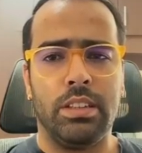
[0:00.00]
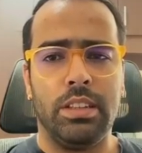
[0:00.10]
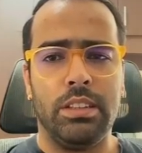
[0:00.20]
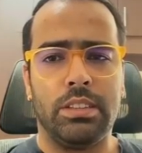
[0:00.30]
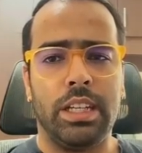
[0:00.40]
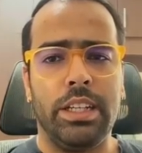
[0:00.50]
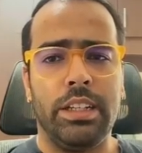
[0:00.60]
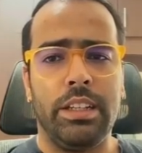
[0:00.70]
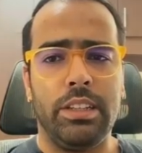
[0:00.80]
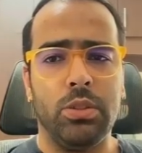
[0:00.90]
inside
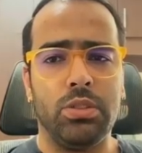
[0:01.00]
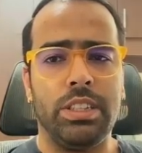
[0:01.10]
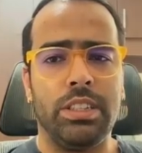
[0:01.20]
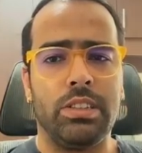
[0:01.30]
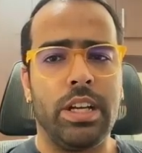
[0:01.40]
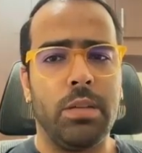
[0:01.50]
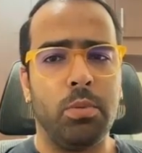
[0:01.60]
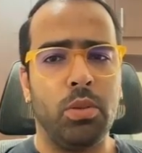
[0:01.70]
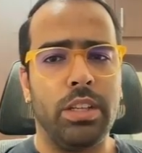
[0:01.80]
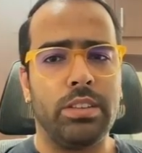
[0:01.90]
using thread
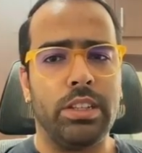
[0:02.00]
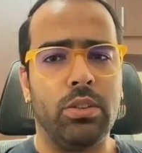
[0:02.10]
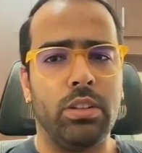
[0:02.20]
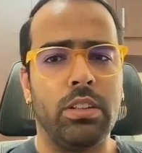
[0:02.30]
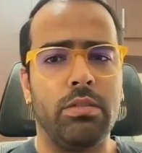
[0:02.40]
pool executor.